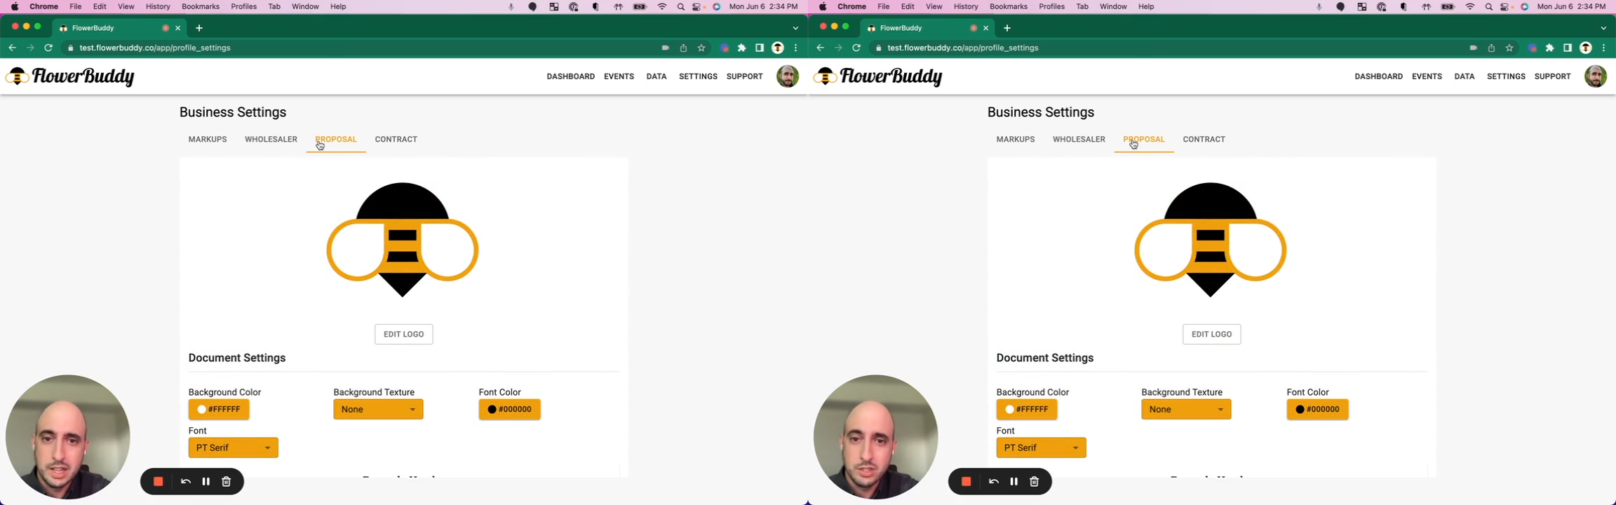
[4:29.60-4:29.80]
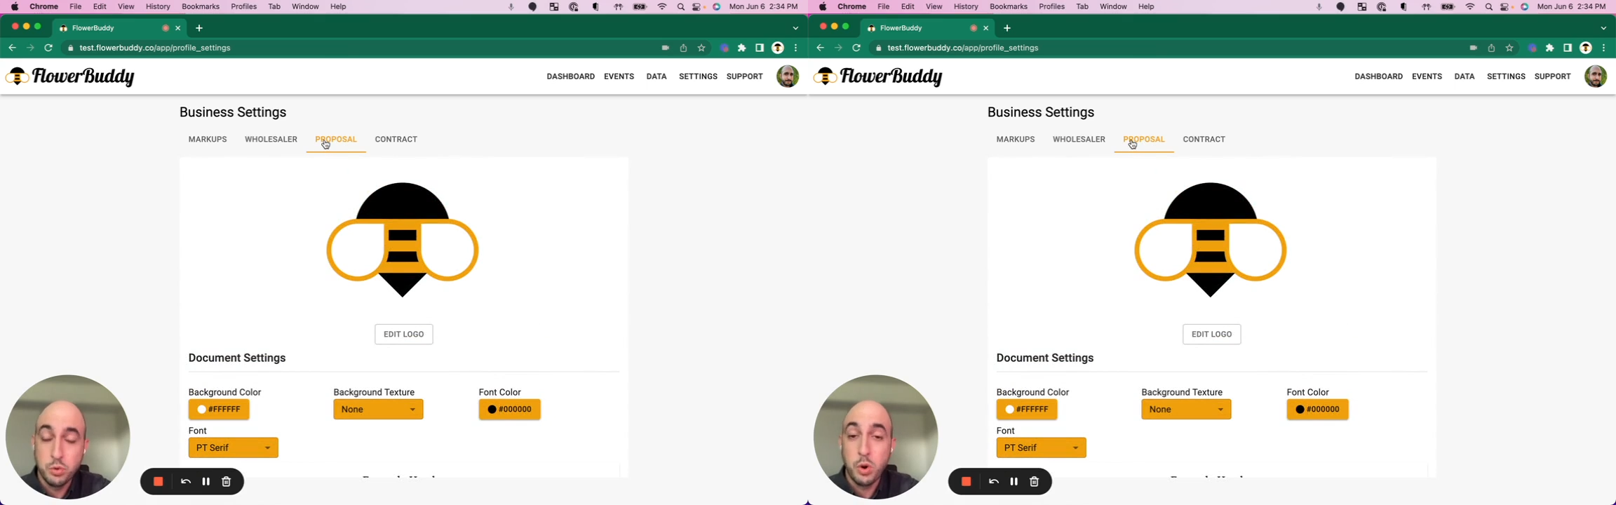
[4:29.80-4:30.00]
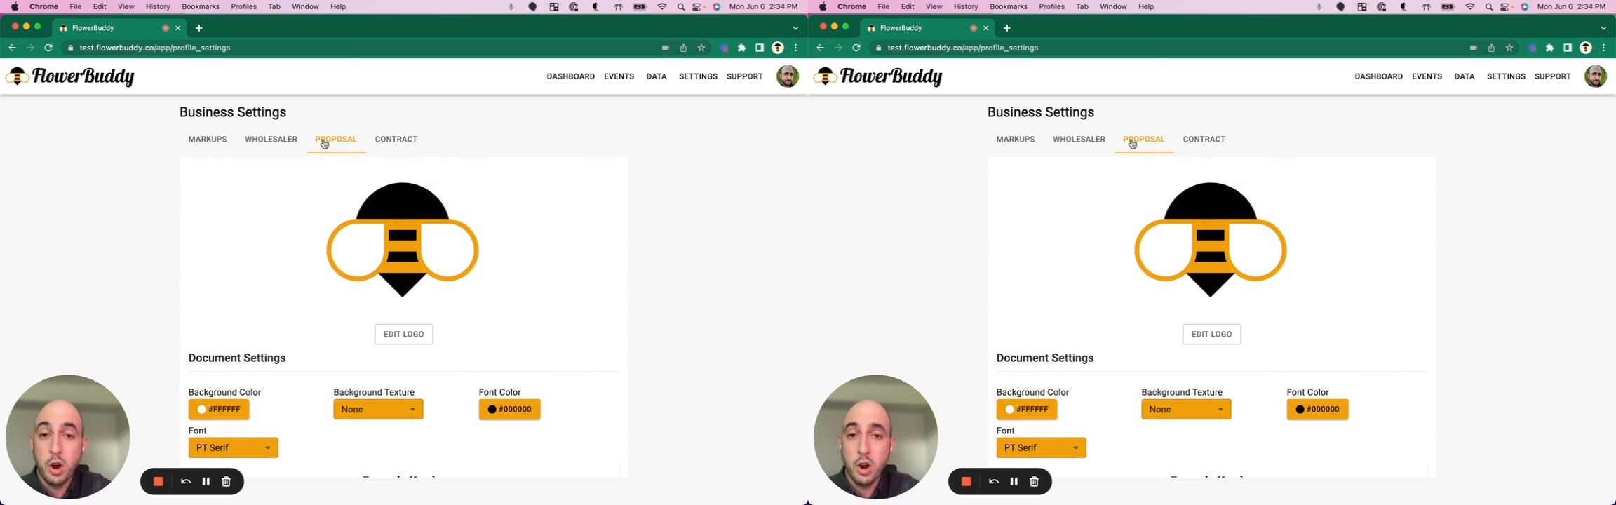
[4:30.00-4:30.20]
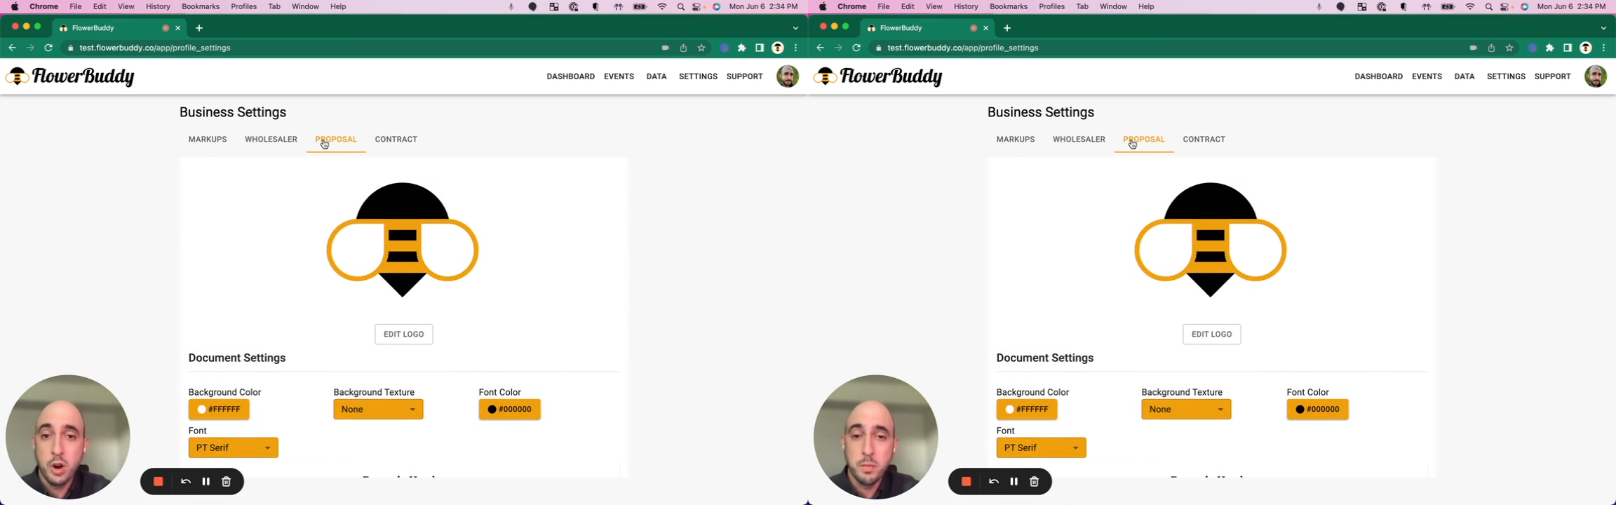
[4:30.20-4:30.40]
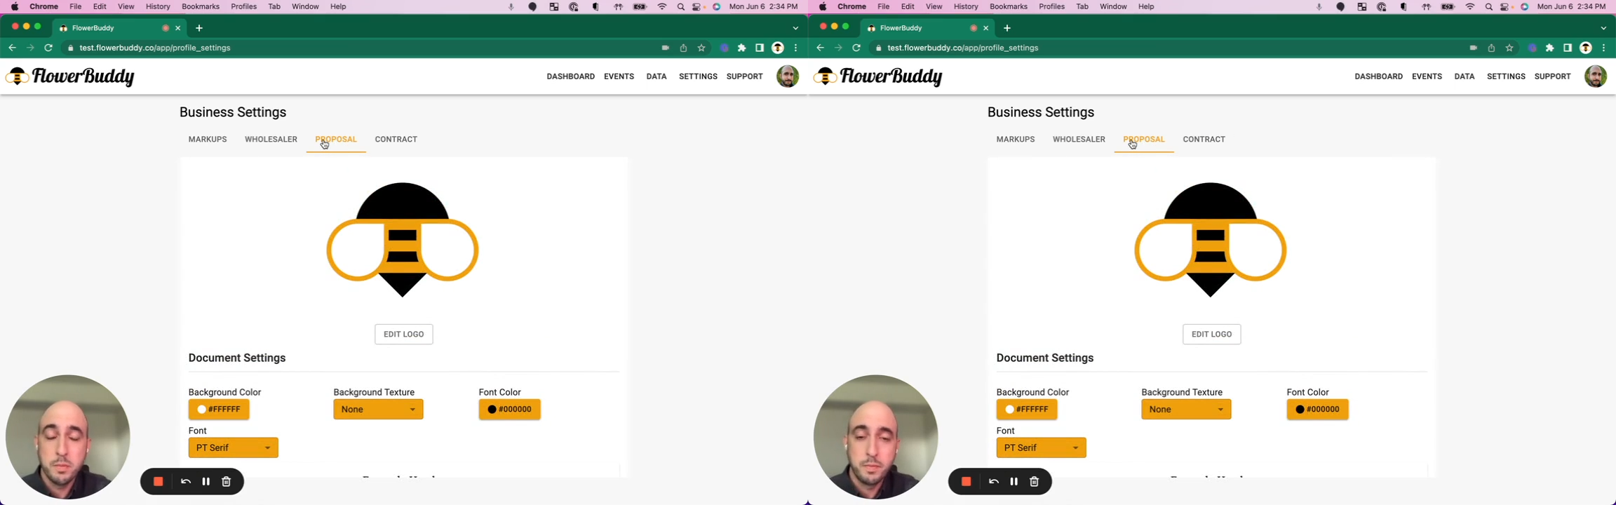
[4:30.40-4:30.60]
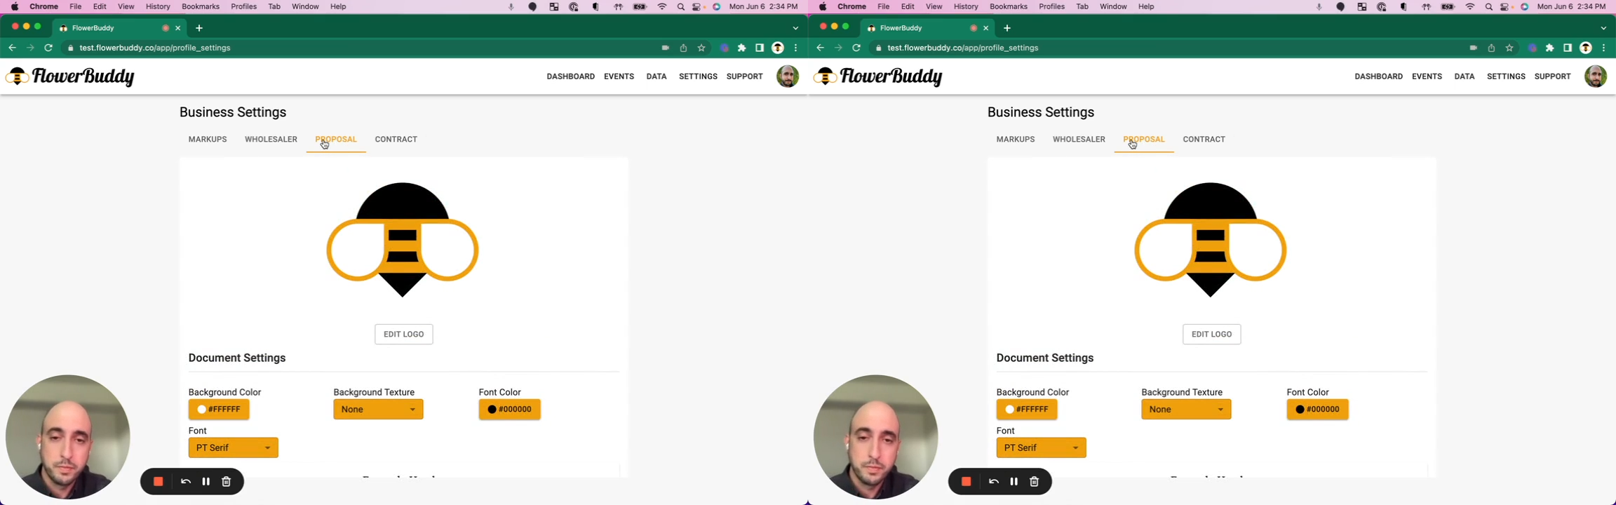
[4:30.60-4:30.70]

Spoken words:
to our